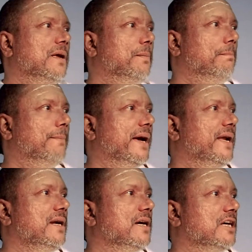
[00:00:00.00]

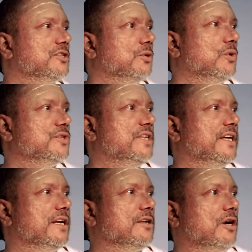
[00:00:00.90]
Mind
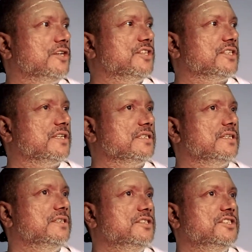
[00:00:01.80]
associated consciousness,
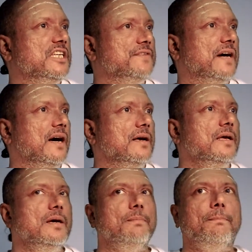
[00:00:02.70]
jiva.
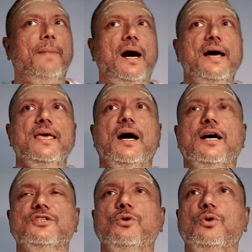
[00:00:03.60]
Maya
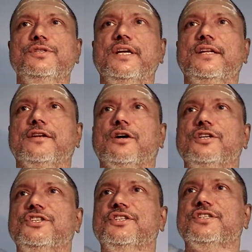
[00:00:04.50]
associated
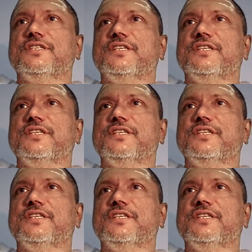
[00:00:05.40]
consciousness,